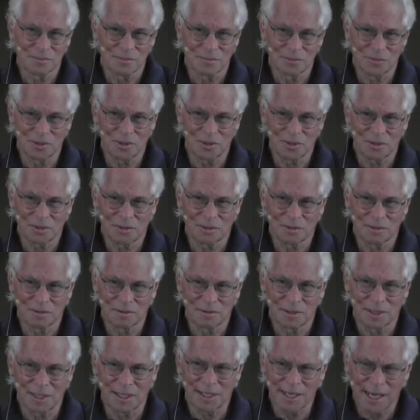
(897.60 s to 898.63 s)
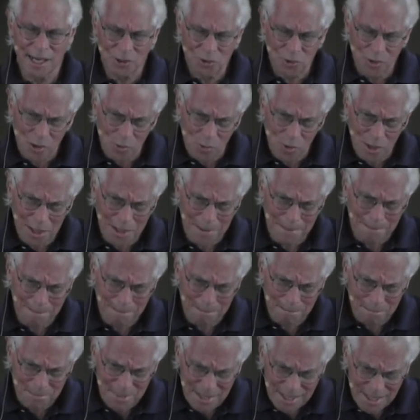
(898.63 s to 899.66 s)
Right? And how do I want to
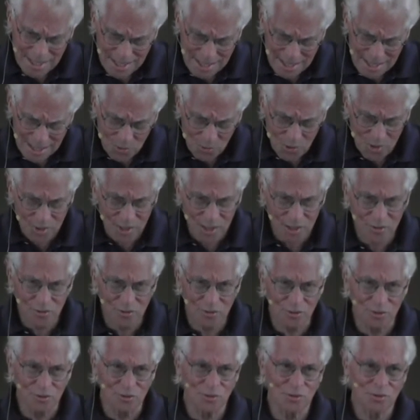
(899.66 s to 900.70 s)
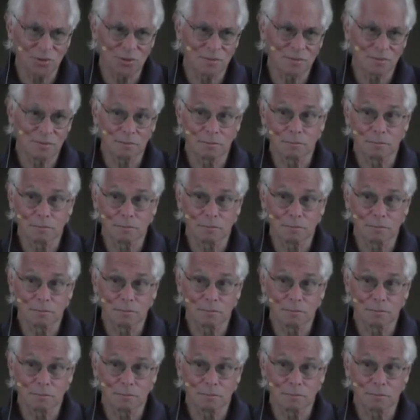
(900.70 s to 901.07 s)
be with others?